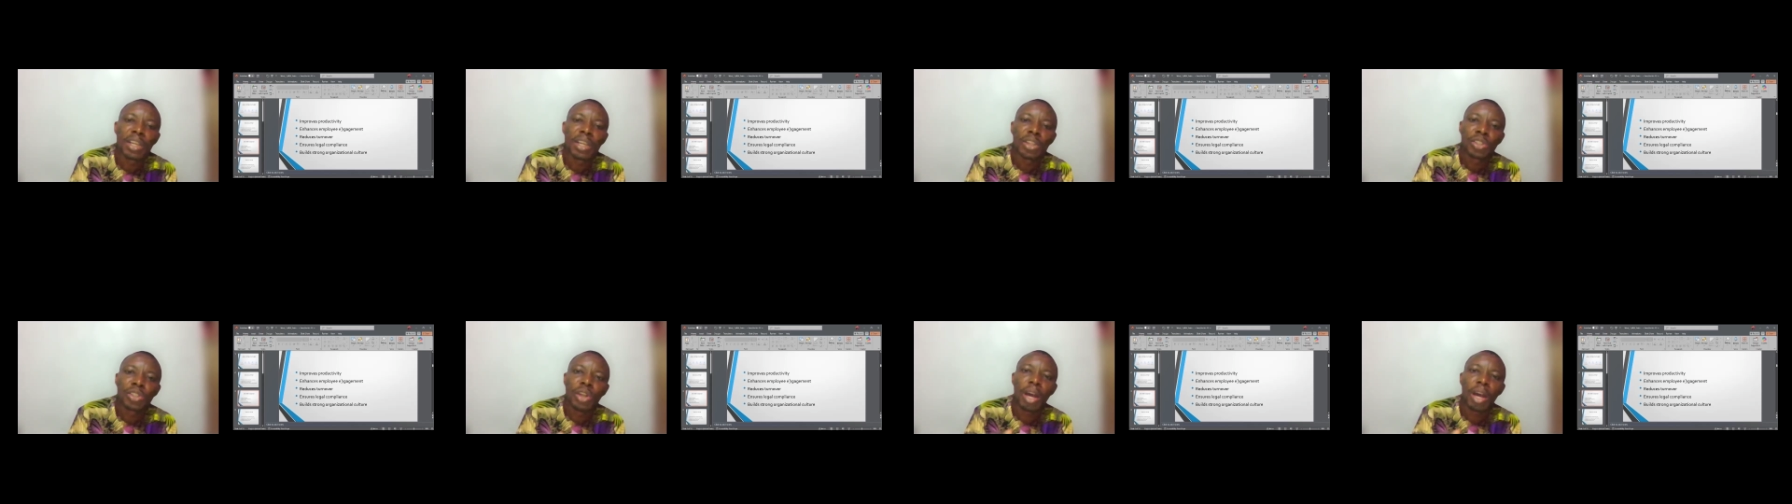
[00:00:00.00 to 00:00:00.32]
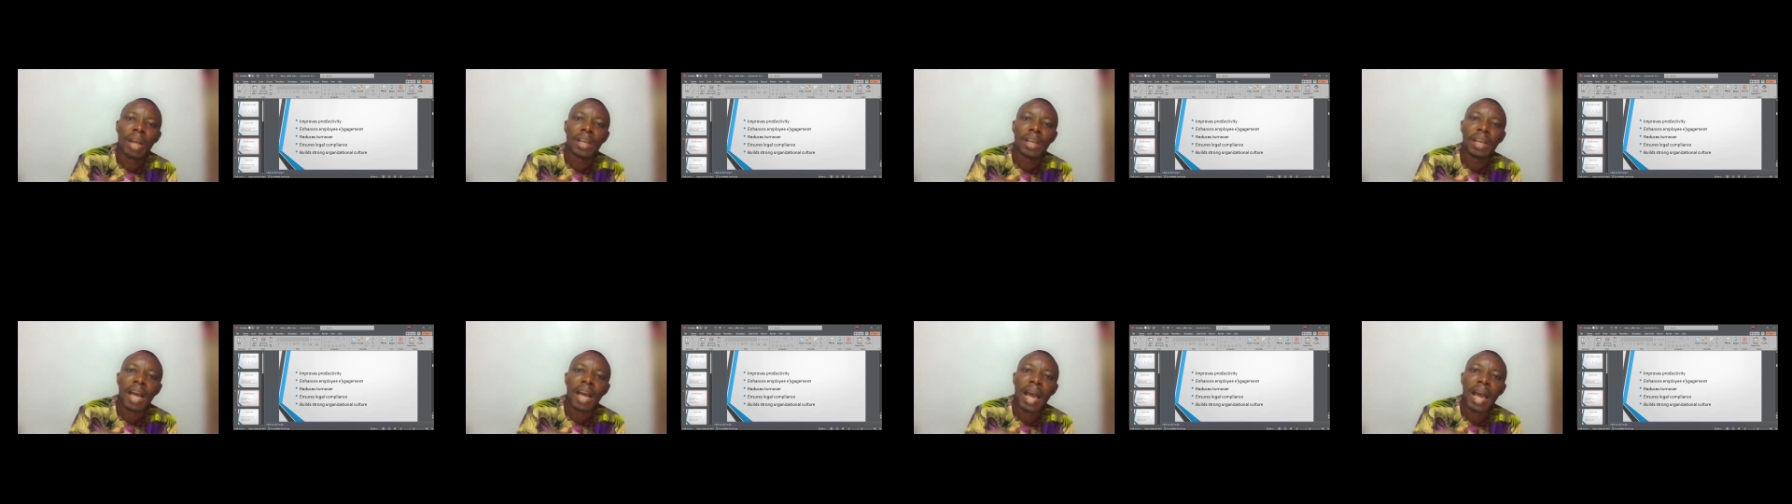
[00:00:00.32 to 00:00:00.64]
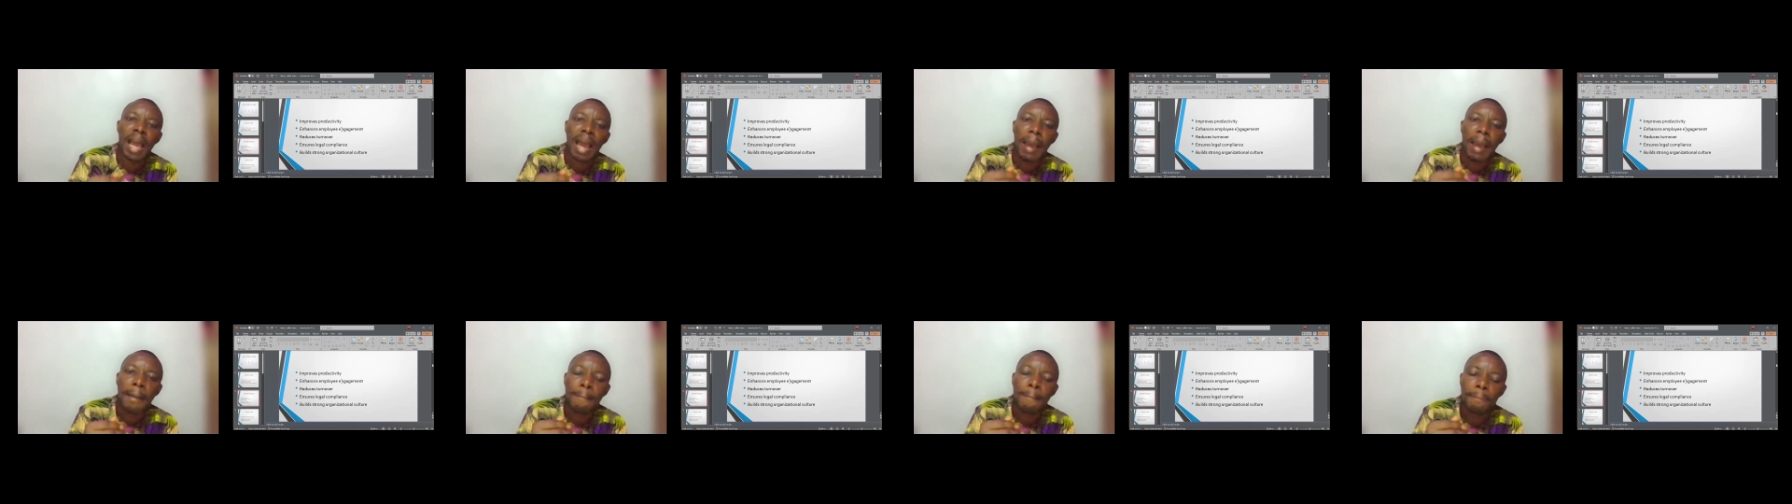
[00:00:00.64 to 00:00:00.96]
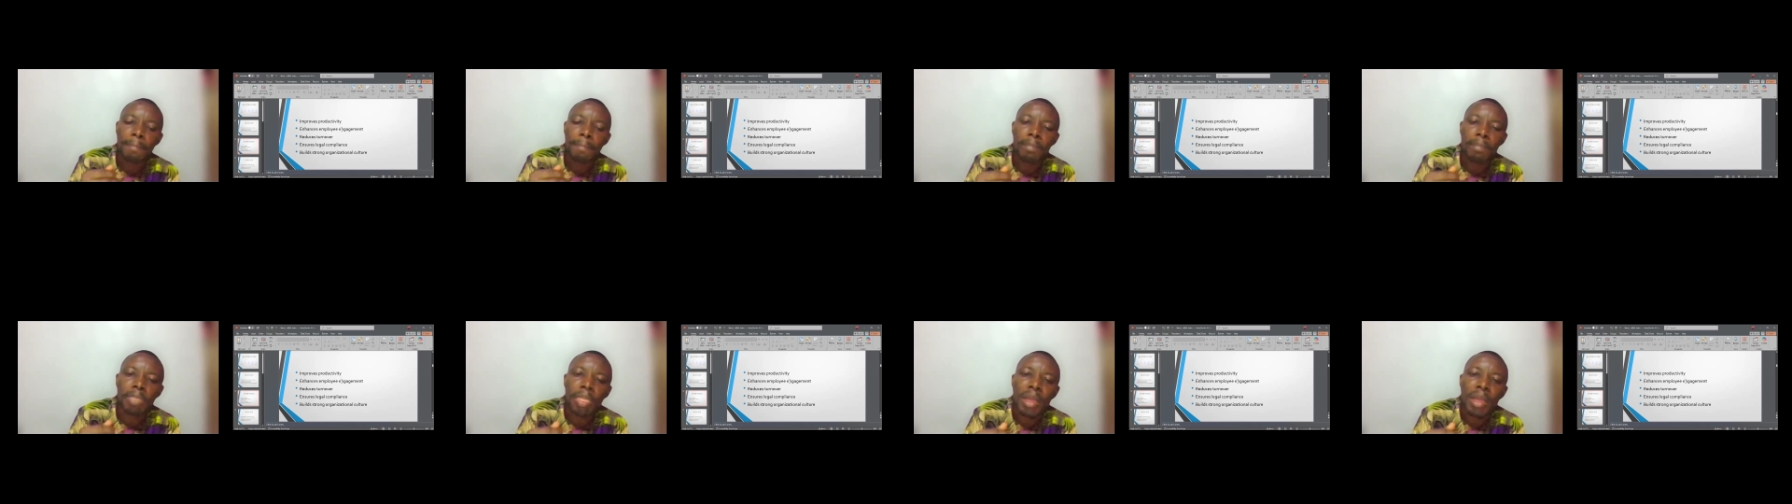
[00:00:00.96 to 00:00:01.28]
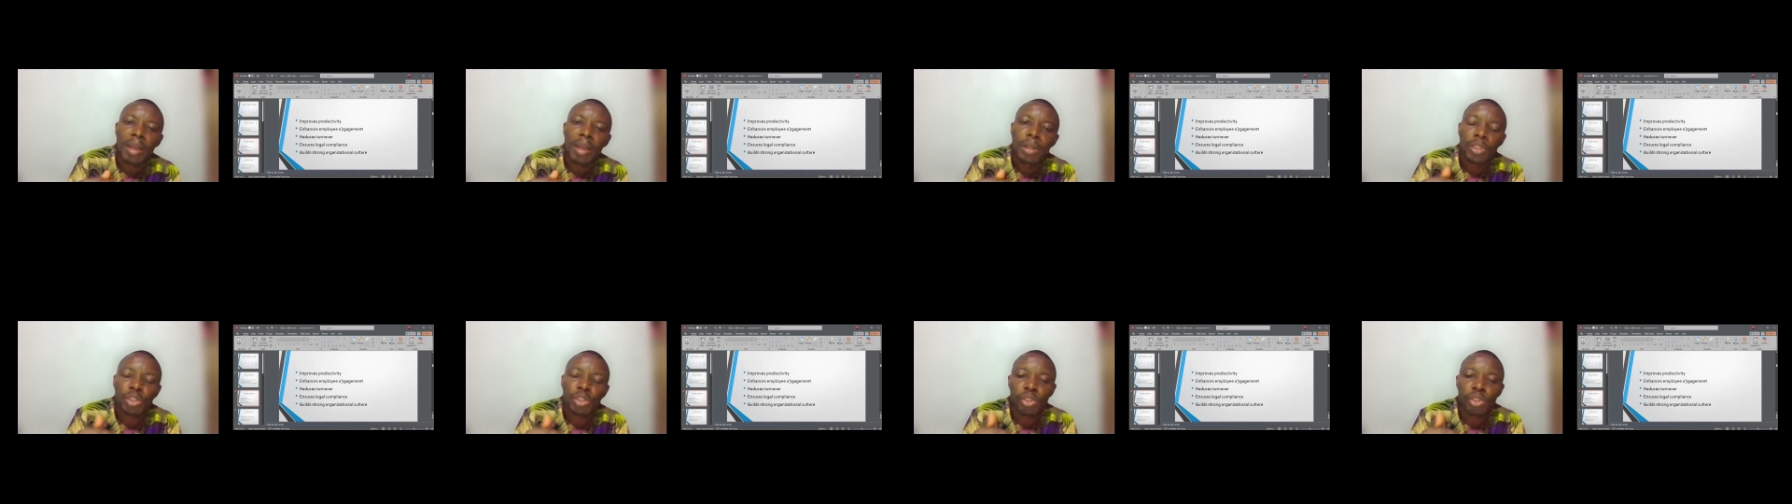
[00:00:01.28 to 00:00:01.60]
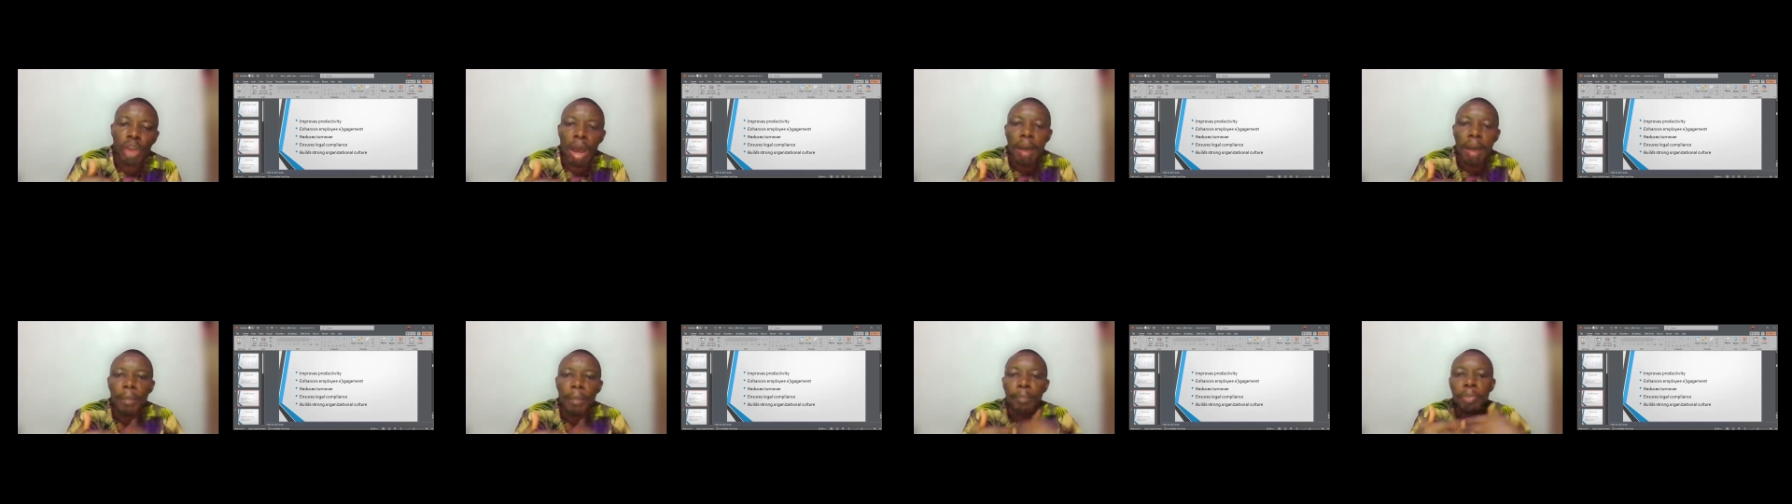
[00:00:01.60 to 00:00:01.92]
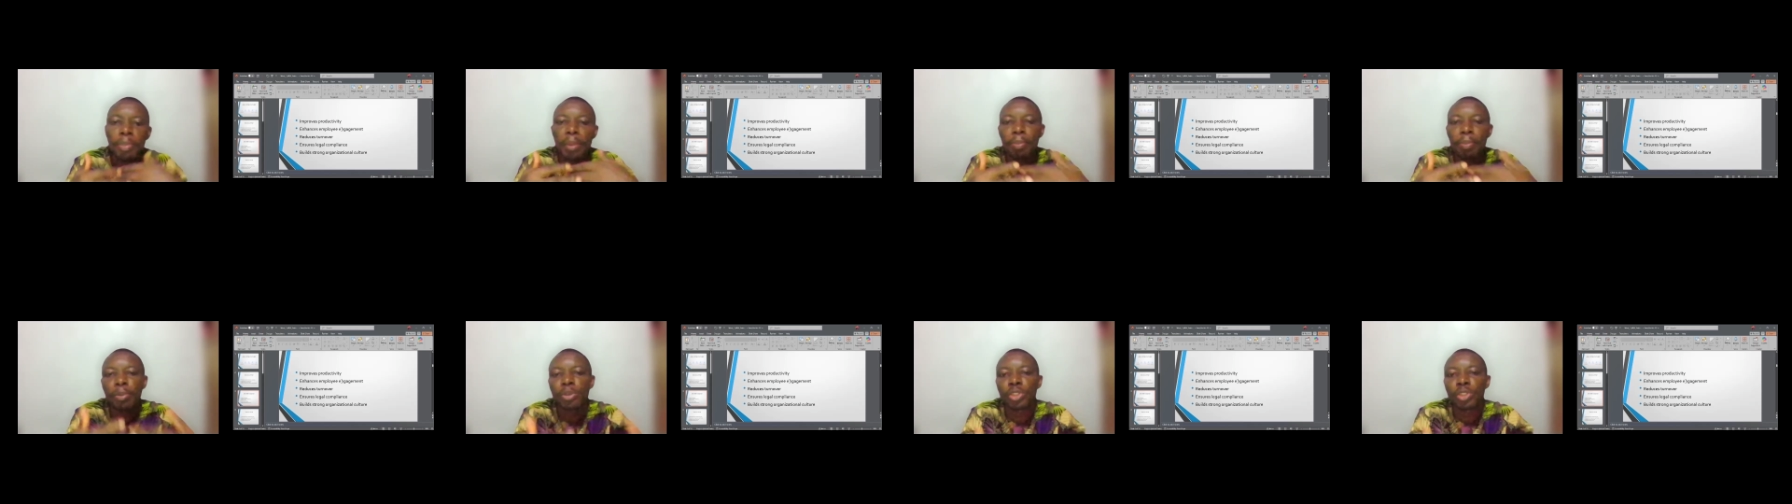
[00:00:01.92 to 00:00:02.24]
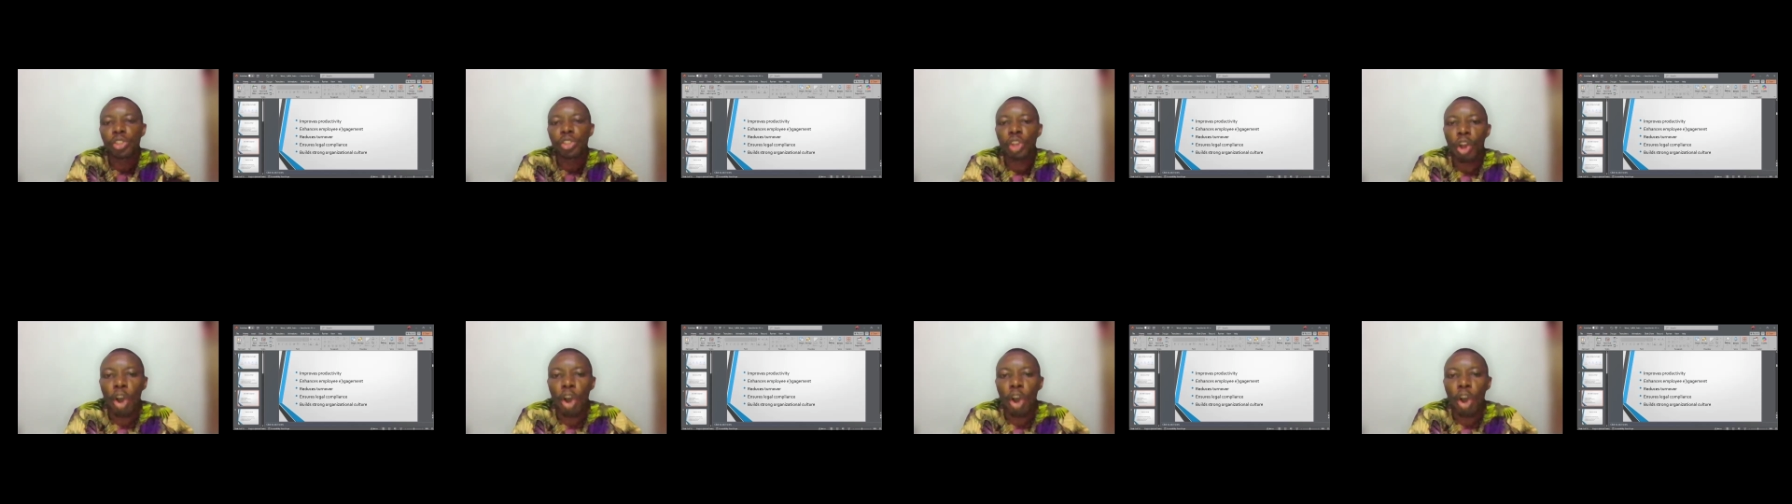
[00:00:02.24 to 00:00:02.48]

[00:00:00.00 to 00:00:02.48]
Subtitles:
So some people's